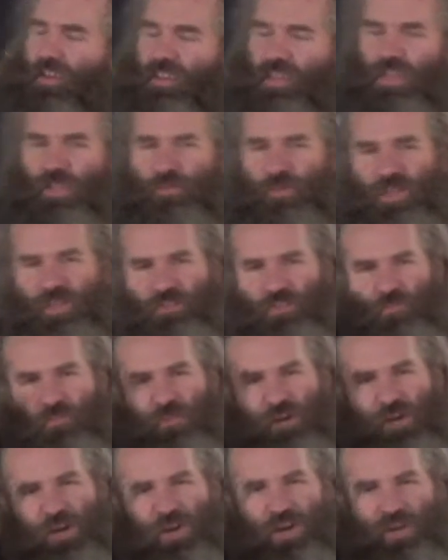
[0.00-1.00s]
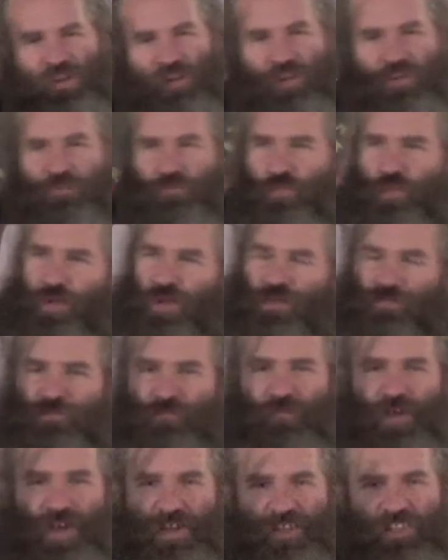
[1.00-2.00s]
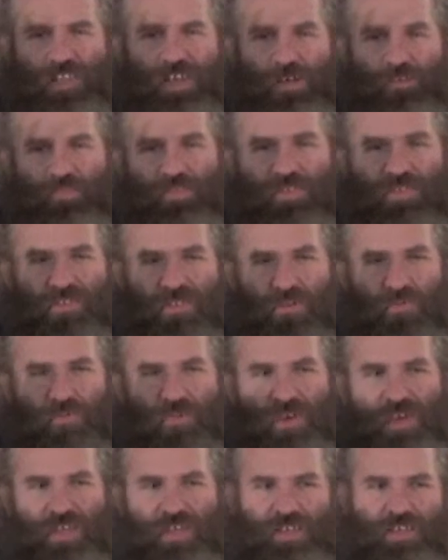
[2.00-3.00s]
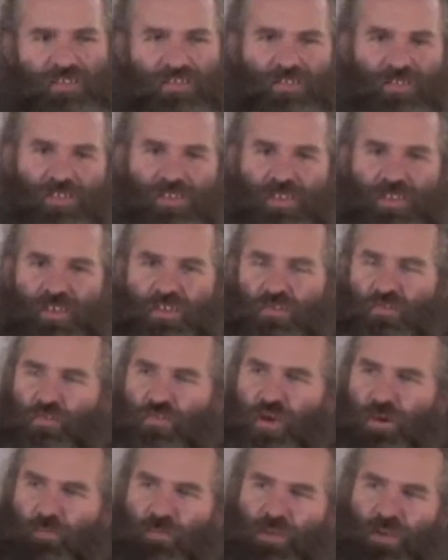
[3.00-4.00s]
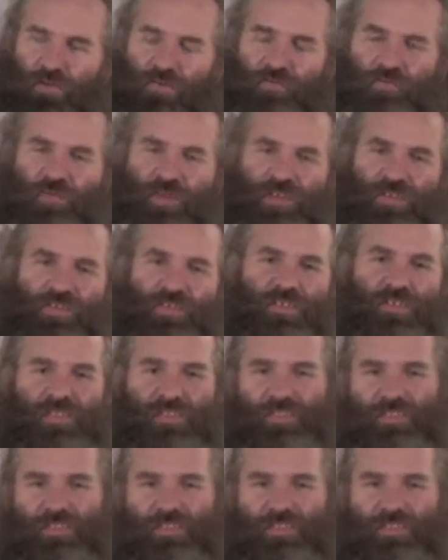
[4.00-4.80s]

Then, because America is really fucked up in some ways, Trump becomes president.